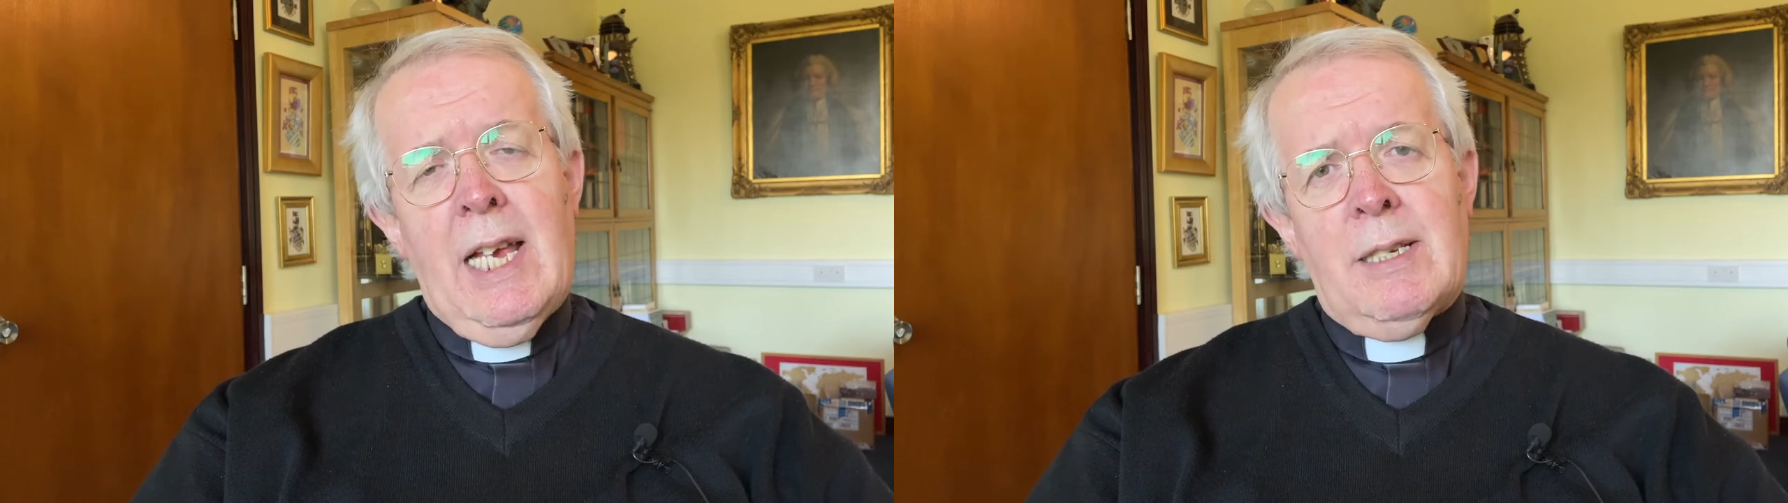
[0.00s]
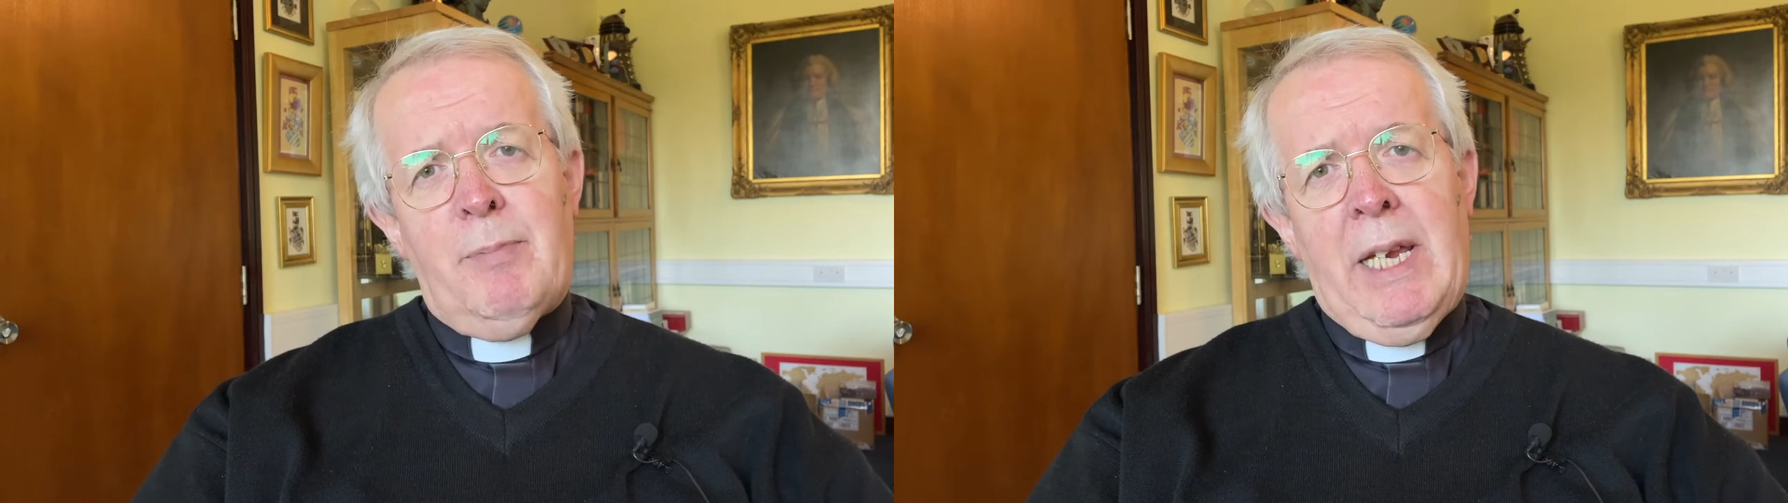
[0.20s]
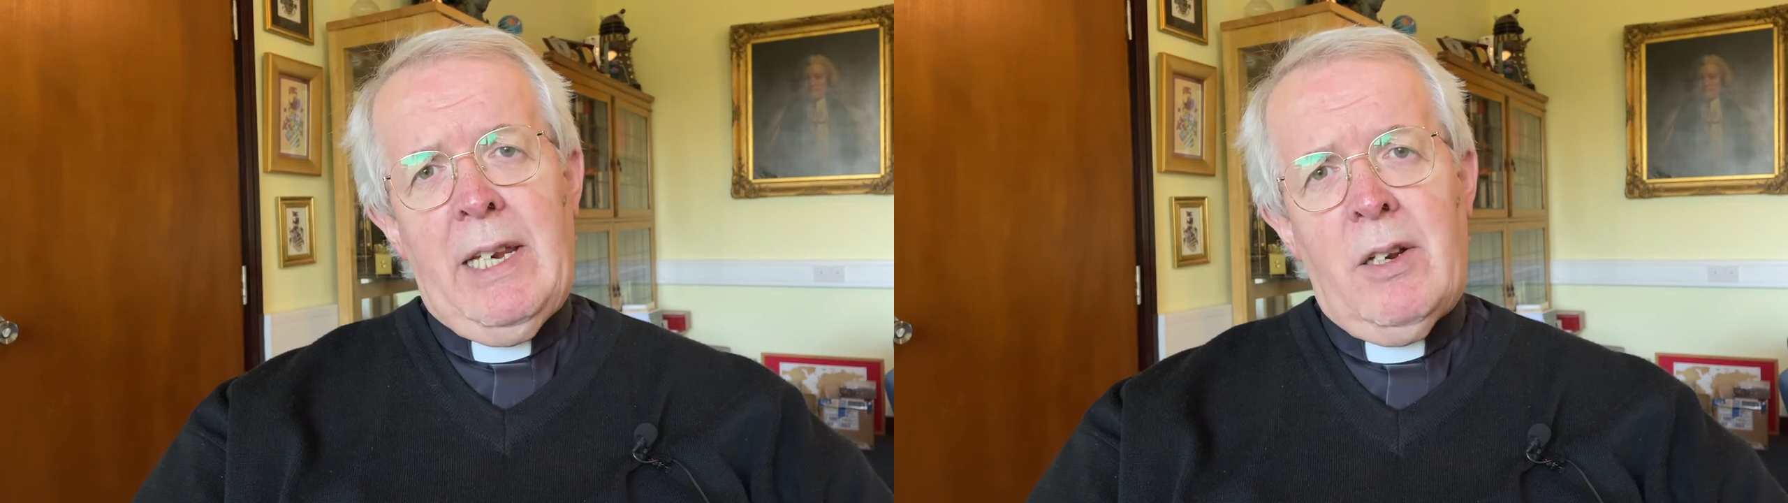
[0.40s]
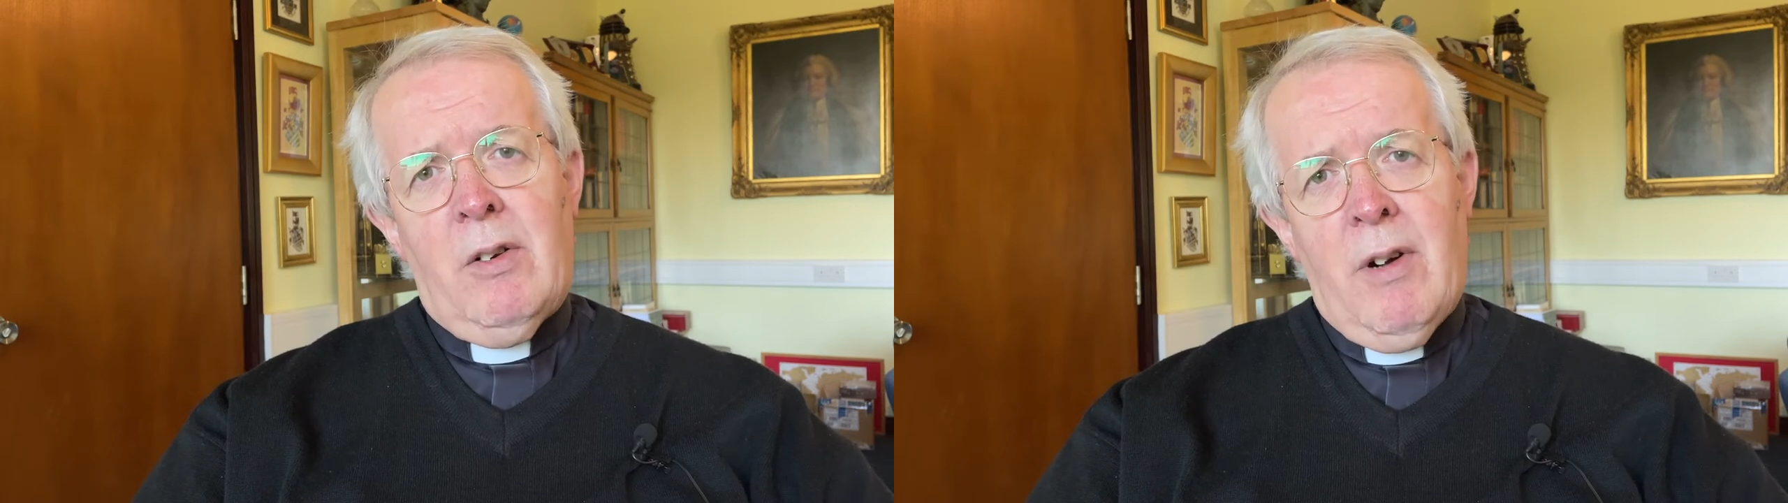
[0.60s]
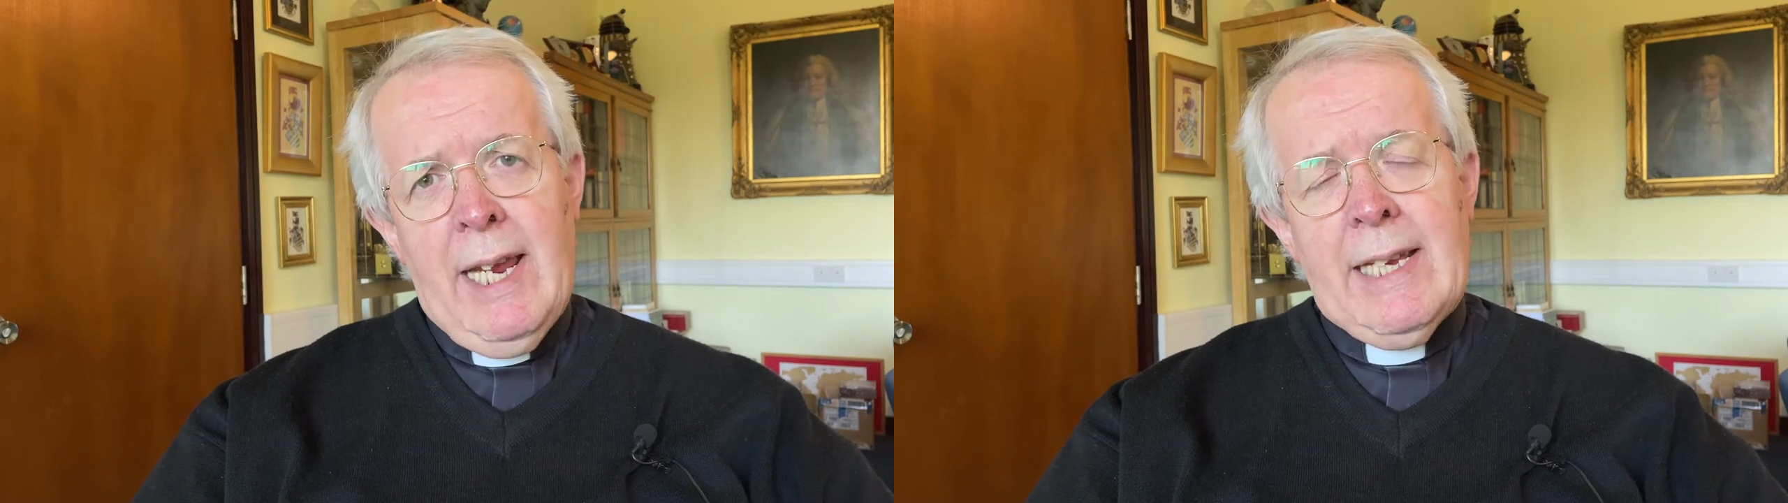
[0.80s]
has been
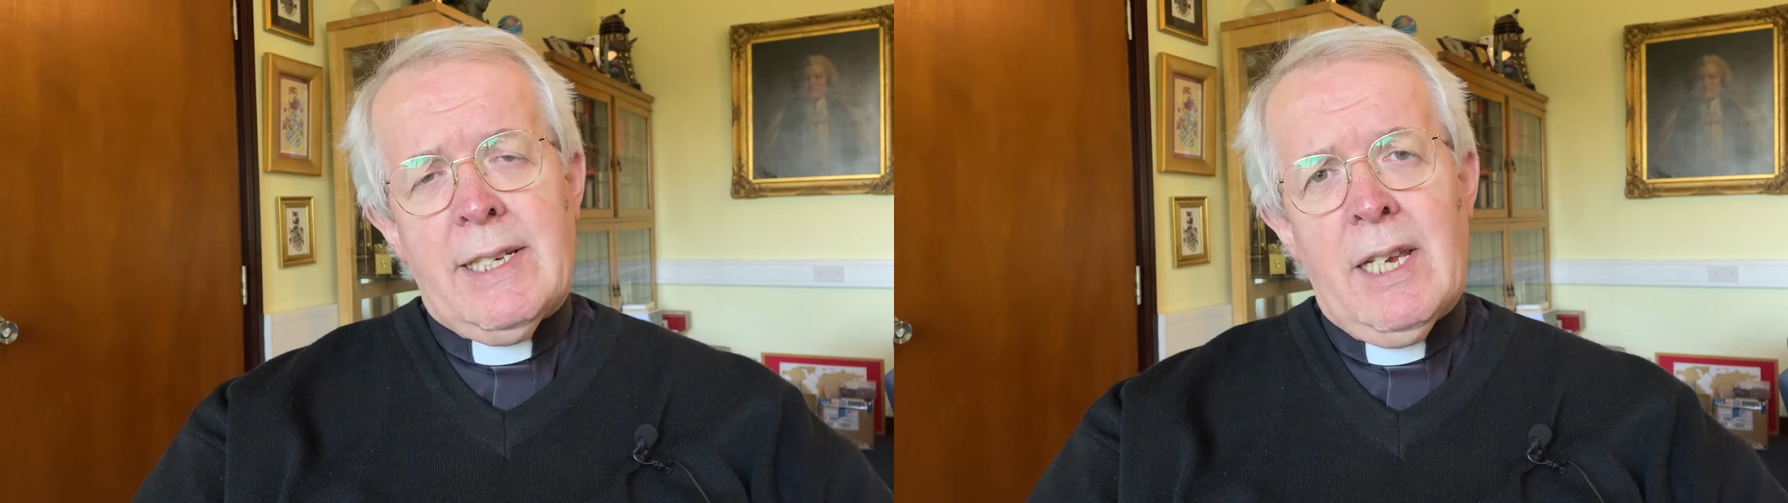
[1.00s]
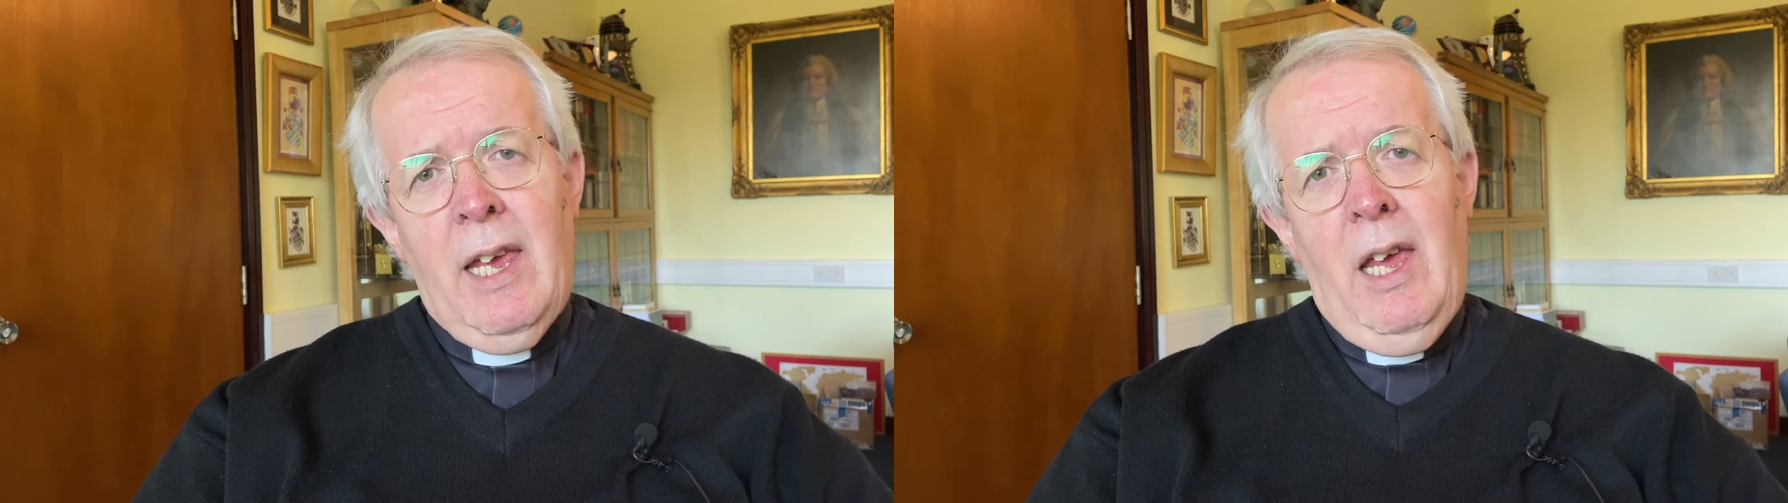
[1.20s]
great.